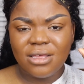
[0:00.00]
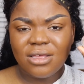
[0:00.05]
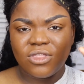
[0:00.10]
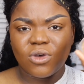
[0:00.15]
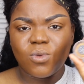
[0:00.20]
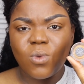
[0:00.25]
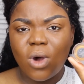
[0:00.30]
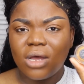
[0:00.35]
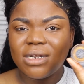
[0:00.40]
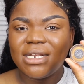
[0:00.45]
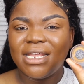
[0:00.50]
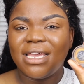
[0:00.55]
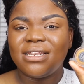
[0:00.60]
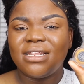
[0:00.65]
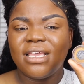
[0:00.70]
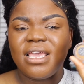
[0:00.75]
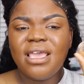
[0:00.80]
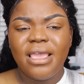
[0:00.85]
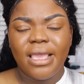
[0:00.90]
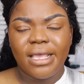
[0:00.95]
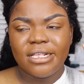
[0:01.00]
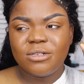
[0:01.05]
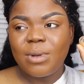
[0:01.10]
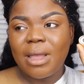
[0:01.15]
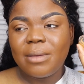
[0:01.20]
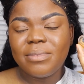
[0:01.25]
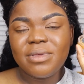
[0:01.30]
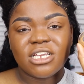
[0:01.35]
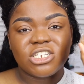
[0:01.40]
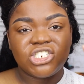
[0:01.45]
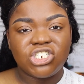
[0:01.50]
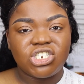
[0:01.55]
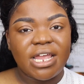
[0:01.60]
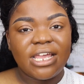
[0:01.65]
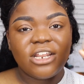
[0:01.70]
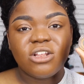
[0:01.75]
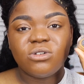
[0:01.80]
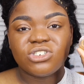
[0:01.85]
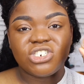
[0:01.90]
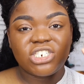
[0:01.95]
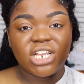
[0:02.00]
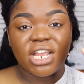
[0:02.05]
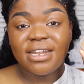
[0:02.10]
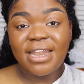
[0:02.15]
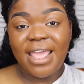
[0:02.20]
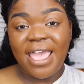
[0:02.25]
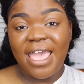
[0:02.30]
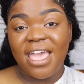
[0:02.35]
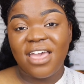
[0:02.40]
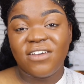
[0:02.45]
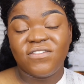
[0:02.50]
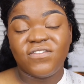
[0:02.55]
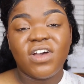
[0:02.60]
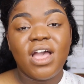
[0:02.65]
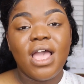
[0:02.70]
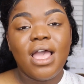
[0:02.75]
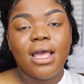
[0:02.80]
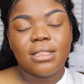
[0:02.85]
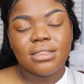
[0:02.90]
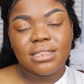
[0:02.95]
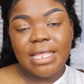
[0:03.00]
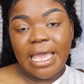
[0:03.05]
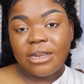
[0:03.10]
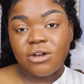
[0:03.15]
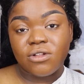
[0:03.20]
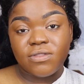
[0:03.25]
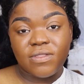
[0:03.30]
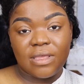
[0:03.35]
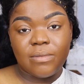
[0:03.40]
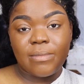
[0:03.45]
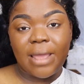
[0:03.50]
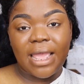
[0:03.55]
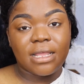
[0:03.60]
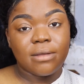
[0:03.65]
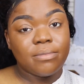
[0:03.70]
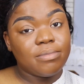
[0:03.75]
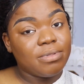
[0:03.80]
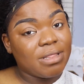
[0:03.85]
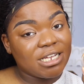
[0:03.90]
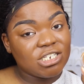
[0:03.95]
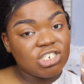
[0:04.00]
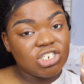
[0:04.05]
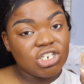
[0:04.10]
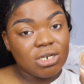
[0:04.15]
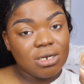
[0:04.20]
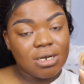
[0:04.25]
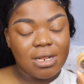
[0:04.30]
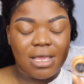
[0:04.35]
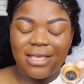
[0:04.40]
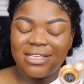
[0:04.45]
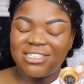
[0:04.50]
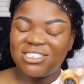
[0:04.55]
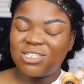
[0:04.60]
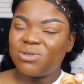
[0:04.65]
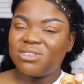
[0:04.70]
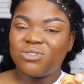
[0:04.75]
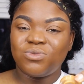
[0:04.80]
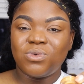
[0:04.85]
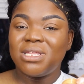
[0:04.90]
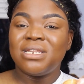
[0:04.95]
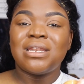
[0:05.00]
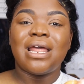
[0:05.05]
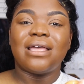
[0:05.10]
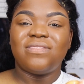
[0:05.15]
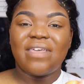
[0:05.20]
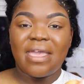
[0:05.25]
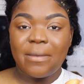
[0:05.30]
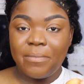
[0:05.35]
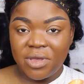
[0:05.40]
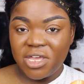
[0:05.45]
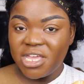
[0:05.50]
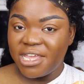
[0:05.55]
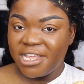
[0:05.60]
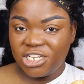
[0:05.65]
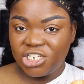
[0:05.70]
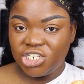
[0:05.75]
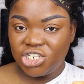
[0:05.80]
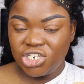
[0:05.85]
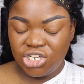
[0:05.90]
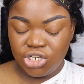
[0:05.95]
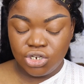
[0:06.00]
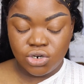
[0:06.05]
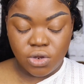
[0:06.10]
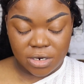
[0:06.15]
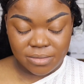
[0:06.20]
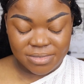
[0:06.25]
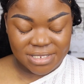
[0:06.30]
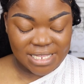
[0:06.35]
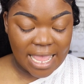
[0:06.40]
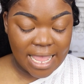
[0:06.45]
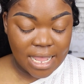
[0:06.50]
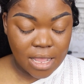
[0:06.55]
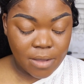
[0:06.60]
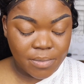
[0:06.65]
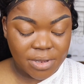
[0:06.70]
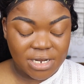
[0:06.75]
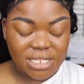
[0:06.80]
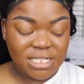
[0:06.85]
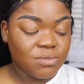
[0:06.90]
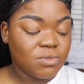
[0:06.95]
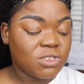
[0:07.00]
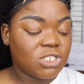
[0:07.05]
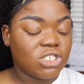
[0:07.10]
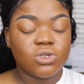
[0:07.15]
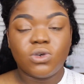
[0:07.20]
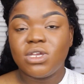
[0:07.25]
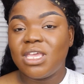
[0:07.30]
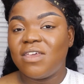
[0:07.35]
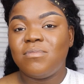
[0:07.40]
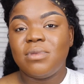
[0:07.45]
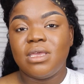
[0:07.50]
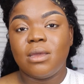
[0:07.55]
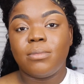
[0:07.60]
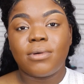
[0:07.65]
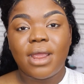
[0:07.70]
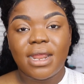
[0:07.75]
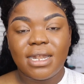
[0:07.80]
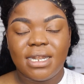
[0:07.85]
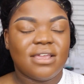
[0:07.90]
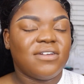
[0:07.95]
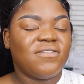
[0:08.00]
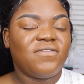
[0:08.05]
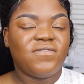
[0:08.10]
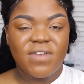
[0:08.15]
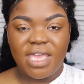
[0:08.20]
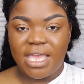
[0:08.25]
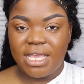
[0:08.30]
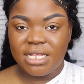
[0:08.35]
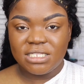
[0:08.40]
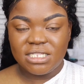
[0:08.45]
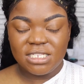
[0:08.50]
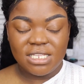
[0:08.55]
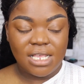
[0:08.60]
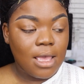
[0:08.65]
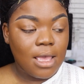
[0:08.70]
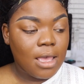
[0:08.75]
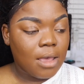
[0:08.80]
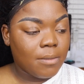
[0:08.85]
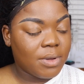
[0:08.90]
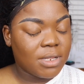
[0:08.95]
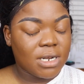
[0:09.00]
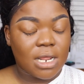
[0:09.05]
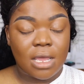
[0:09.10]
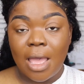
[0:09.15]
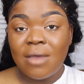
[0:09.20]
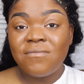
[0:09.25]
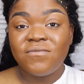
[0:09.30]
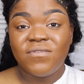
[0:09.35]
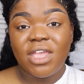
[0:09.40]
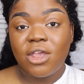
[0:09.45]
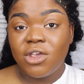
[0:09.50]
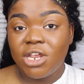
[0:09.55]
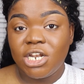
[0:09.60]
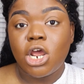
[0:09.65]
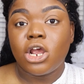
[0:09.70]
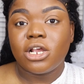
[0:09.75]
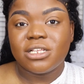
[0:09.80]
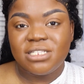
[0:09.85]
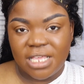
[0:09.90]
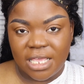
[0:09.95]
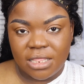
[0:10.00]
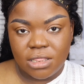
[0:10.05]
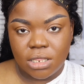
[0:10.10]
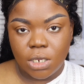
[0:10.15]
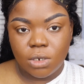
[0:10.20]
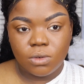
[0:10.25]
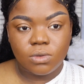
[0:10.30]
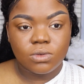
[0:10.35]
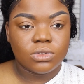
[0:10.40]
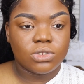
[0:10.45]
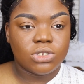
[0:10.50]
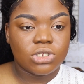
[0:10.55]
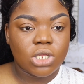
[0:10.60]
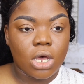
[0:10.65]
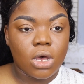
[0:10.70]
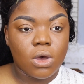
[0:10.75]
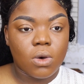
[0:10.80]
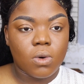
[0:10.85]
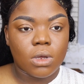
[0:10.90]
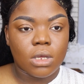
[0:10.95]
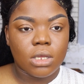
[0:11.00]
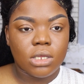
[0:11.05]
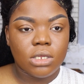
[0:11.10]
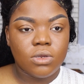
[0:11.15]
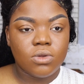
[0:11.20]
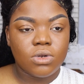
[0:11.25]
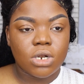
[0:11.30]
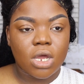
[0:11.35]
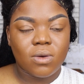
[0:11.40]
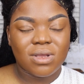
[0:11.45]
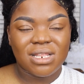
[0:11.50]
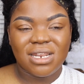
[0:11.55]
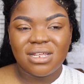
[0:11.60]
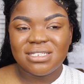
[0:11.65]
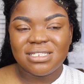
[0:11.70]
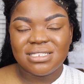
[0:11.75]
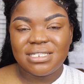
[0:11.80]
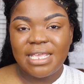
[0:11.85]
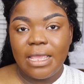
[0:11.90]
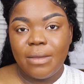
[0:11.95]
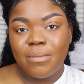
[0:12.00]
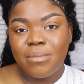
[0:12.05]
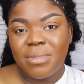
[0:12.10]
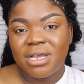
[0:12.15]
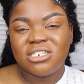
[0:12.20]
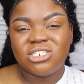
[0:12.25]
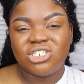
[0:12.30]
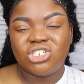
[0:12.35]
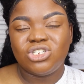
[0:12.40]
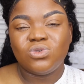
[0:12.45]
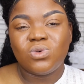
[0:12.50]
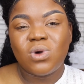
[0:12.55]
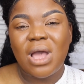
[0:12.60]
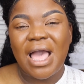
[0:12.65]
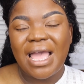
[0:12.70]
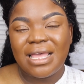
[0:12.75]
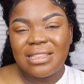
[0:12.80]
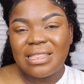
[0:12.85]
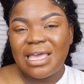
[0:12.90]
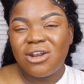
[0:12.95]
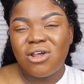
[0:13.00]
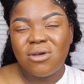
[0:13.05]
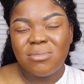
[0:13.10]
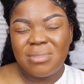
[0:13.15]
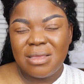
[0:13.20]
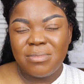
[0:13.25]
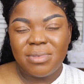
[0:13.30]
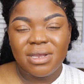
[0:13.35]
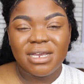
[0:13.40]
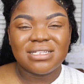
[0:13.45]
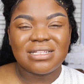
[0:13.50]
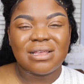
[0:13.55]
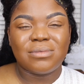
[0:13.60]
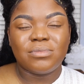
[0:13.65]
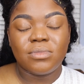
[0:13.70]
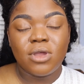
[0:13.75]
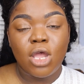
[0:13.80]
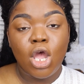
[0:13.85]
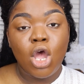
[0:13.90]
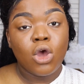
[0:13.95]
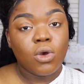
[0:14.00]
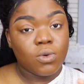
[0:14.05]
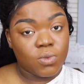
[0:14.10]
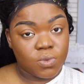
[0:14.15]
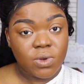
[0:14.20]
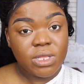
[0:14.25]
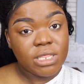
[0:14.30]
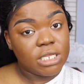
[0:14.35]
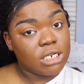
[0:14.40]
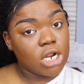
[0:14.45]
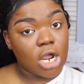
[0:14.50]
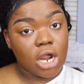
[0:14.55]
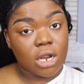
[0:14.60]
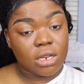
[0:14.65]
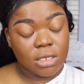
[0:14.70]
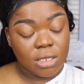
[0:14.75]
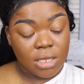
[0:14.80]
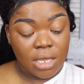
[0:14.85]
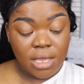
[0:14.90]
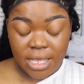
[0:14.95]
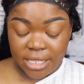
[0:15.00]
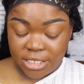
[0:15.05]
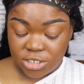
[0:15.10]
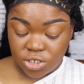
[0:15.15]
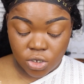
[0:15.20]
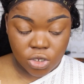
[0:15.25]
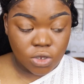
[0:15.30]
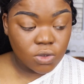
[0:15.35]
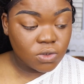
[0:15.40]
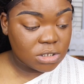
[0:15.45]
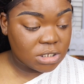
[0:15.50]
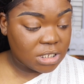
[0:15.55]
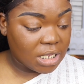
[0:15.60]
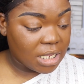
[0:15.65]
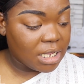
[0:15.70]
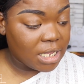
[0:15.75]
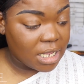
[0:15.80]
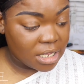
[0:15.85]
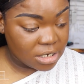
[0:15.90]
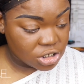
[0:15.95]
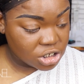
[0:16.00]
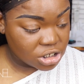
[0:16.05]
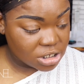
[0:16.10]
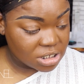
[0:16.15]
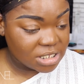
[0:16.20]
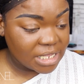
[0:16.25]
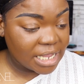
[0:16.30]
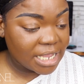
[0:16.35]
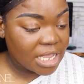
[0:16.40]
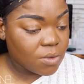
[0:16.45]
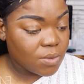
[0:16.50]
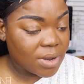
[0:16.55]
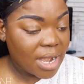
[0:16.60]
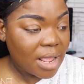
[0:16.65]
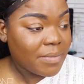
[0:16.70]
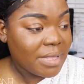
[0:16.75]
the Walnut is probably a shade or a shade and a half lighter than my complexion. So it's really not that much, you know what I'm saying? But it will still give me a brightening effect. But I'm very dark skinned though. So, you know, it doesn't take much to highlight on me because I'm really dark. And so you'll see in just a second what I